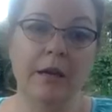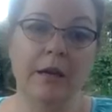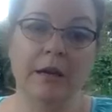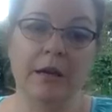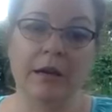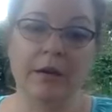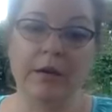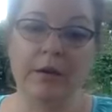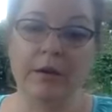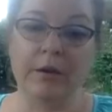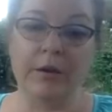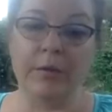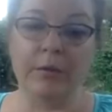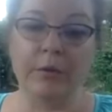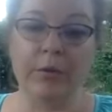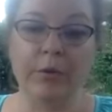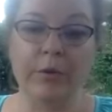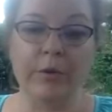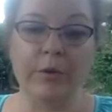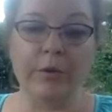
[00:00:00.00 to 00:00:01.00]

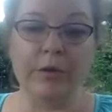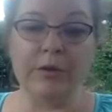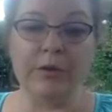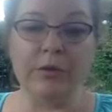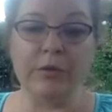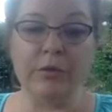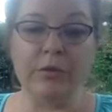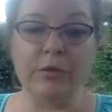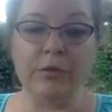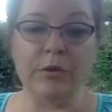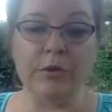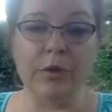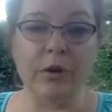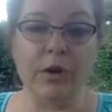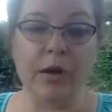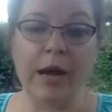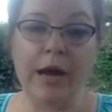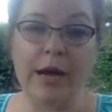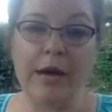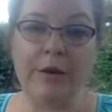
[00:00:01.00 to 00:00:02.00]
what we do to learn
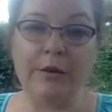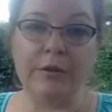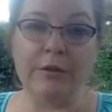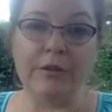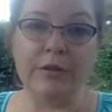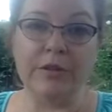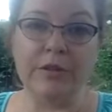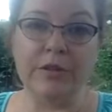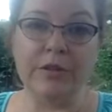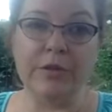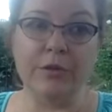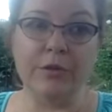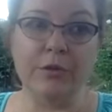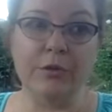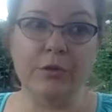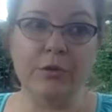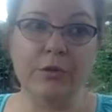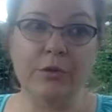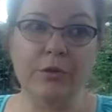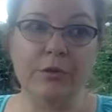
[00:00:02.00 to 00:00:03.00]
how
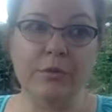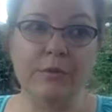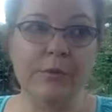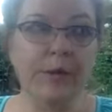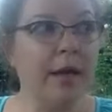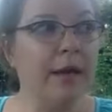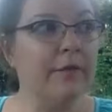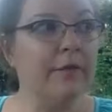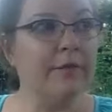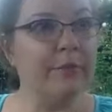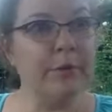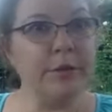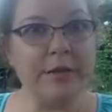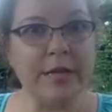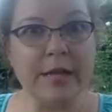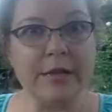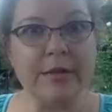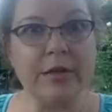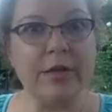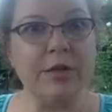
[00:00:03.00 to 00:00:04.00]
to kind of
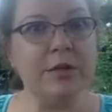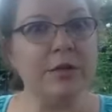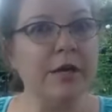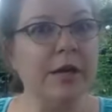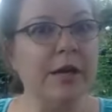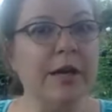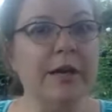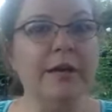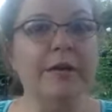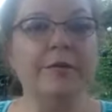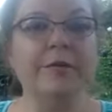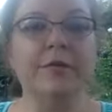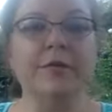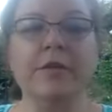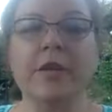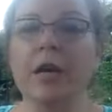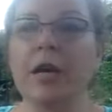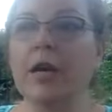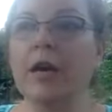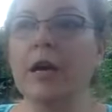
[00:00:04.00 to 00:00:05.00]
protect ourselves,
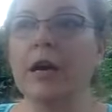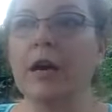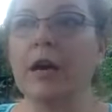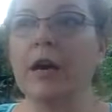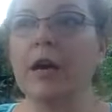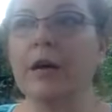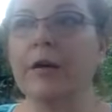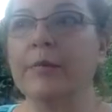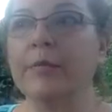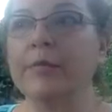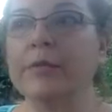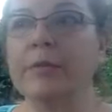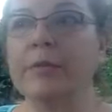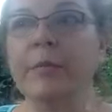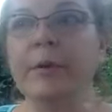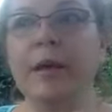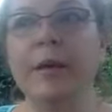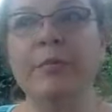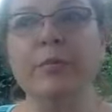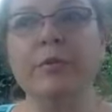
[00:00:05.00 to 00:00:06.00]
to
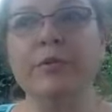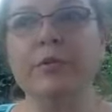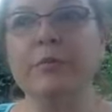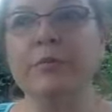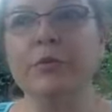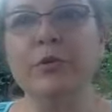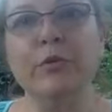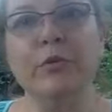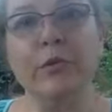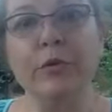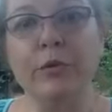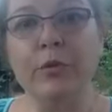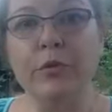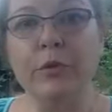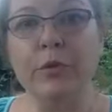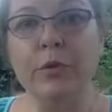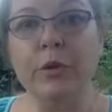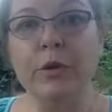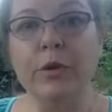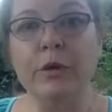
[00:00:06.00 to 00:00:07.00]
be able to move through
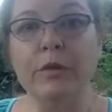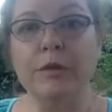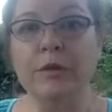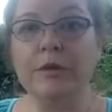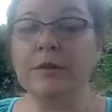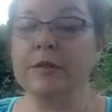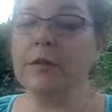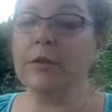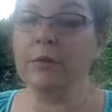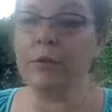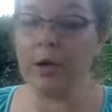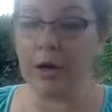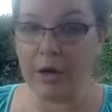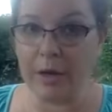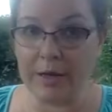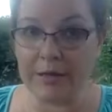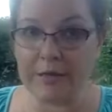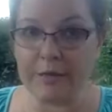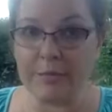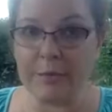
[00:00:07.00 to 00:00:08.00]
the world and deal with all
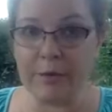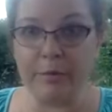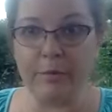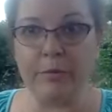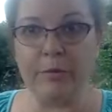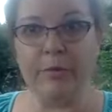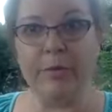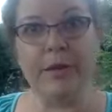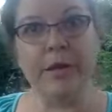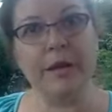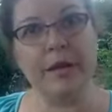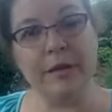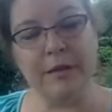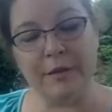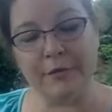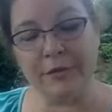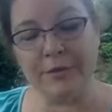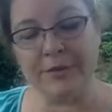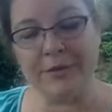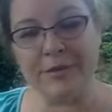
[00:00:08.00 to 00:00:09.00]
kinds of people, be in
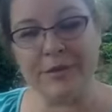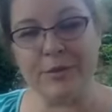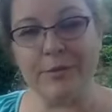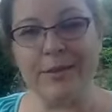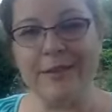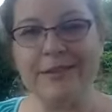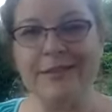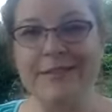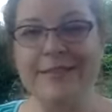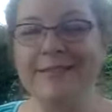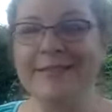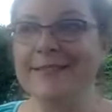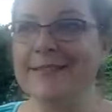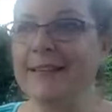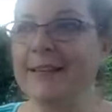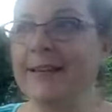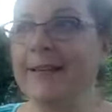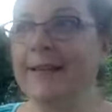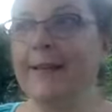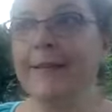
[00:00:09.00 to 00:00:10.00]
different situations,
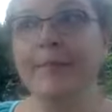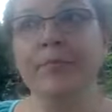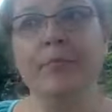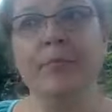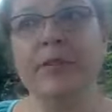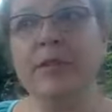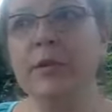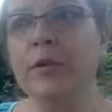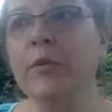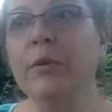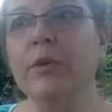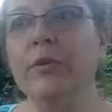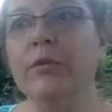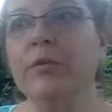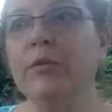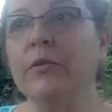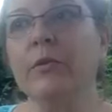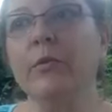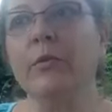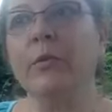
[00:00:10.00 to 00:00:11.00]
deal
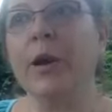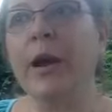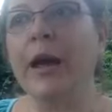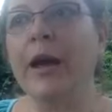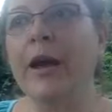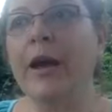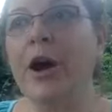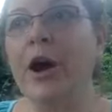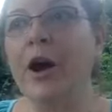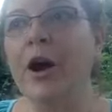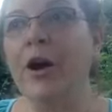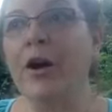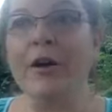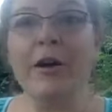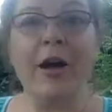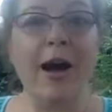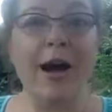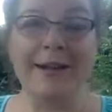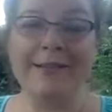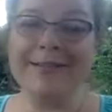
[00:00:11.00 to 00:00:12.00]
with what I call
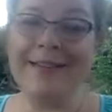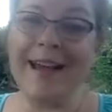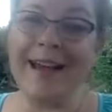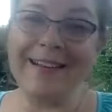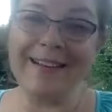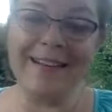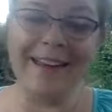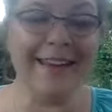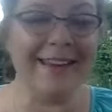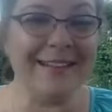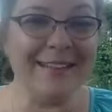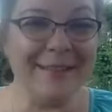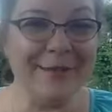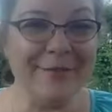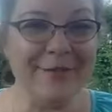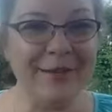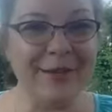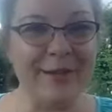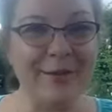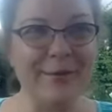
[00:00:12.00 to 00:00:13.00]
contact
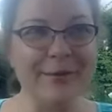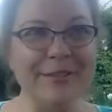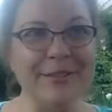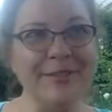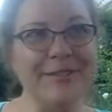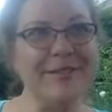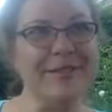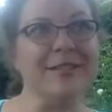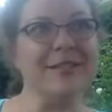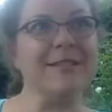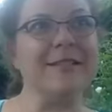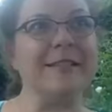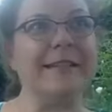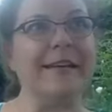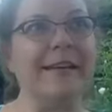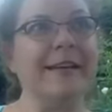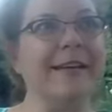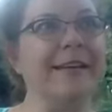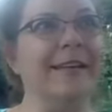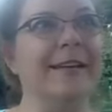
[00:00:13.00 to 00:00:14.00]
negativity, which is just
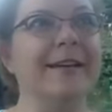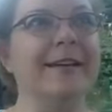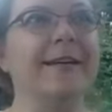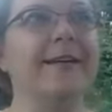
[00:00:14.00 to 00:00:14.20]
like the